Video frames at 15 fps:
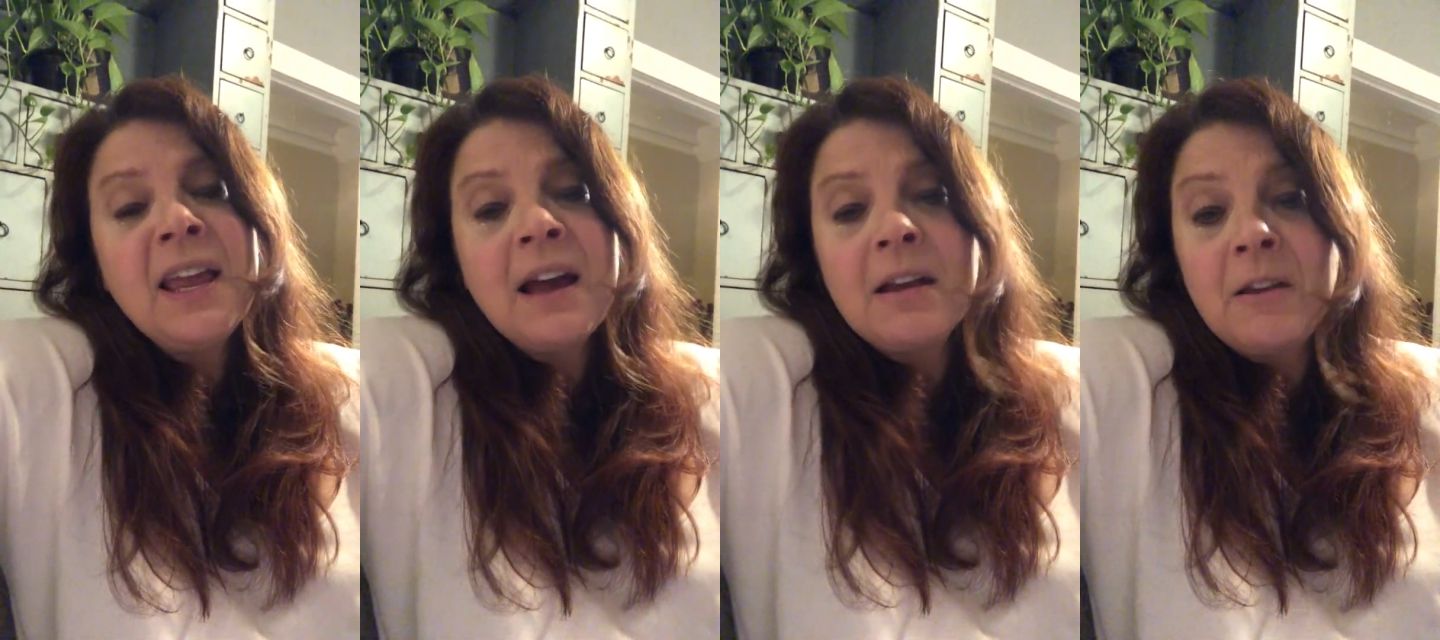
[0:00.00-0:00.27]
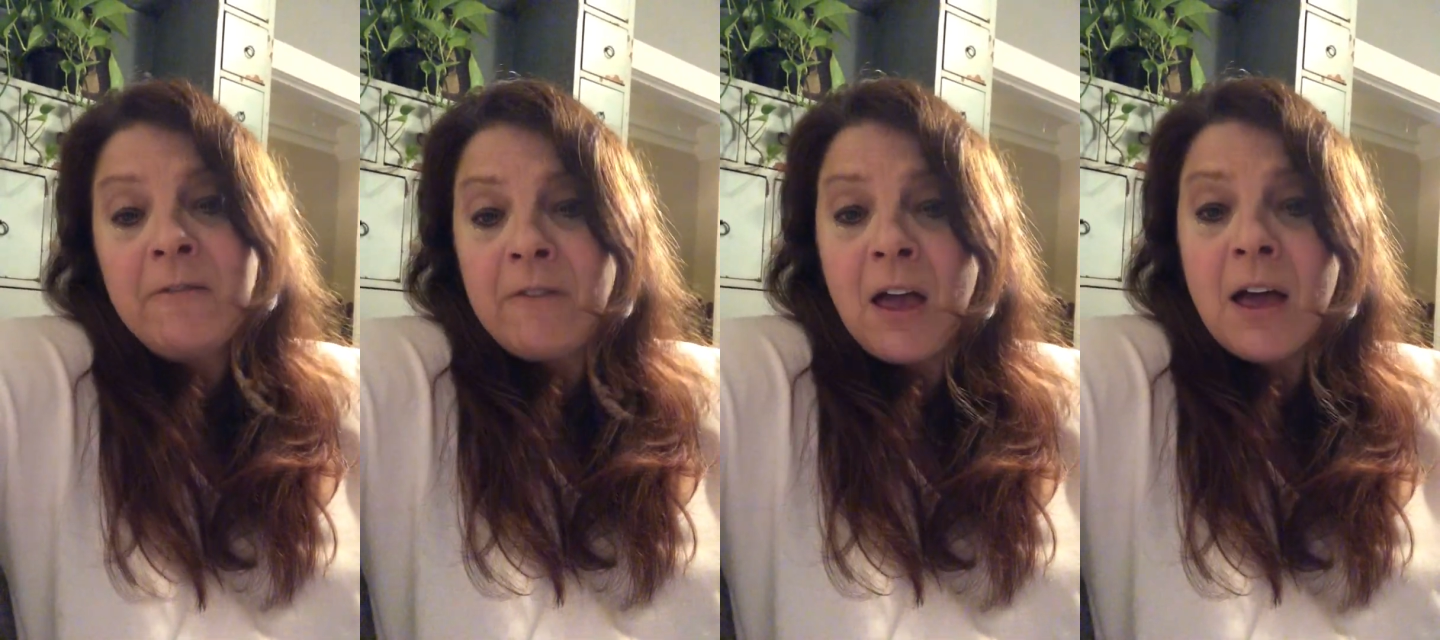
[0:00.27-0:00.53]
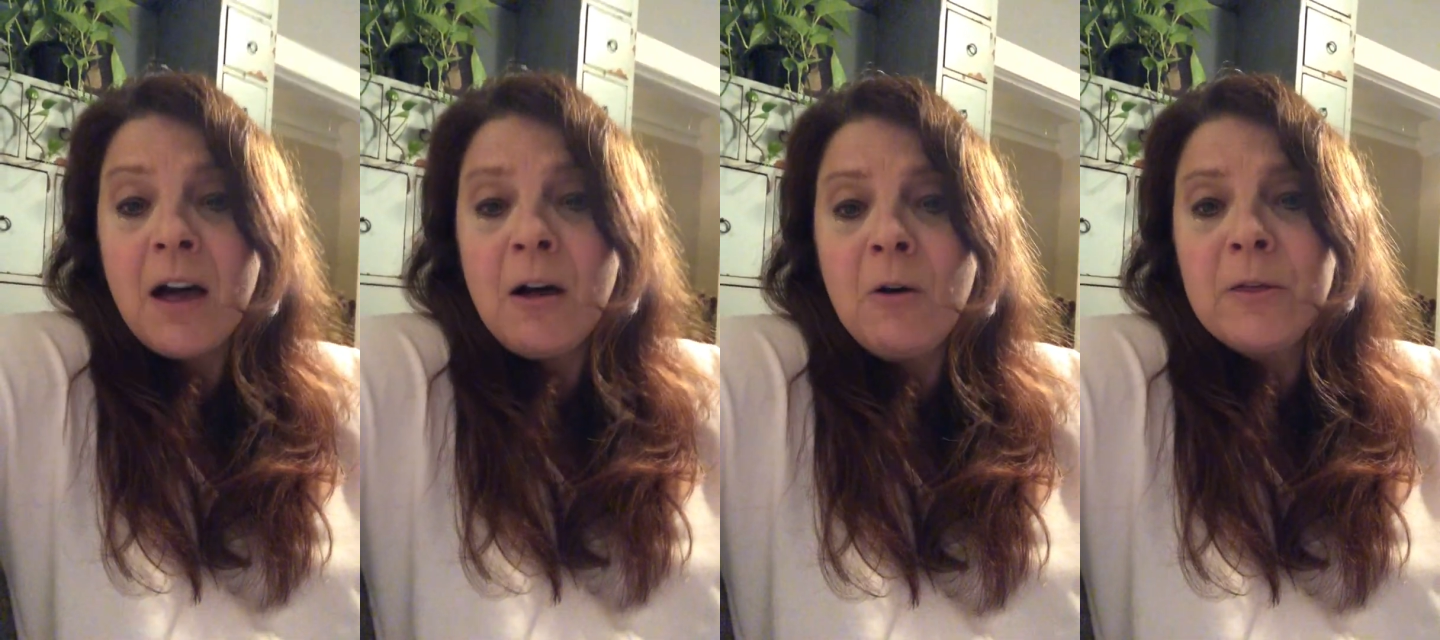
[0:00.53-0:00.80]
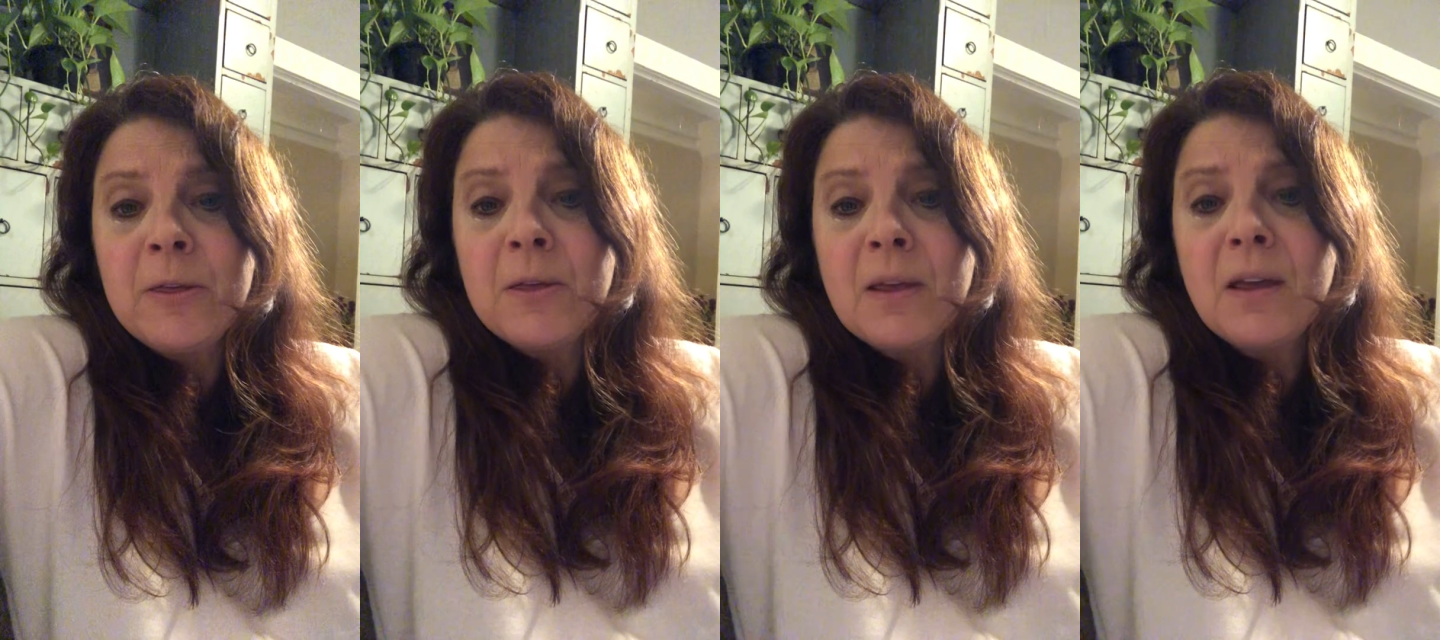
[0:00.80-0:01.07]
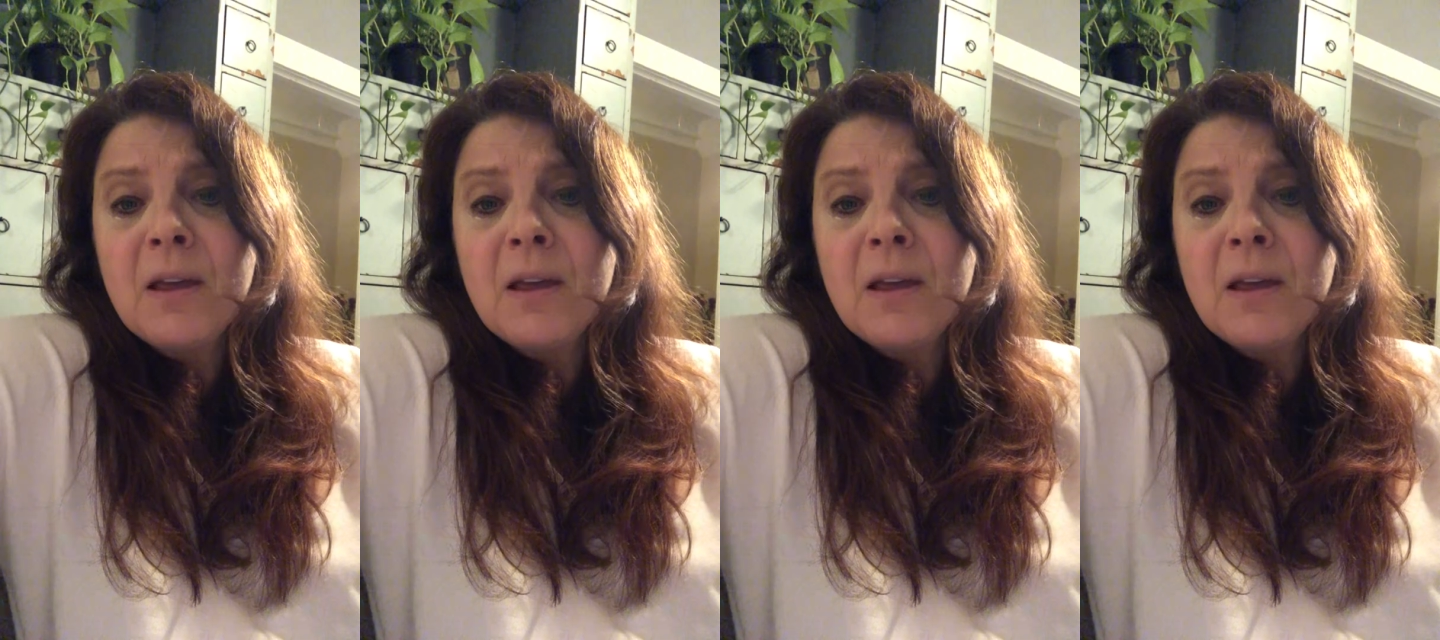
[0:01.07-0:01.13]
kind of health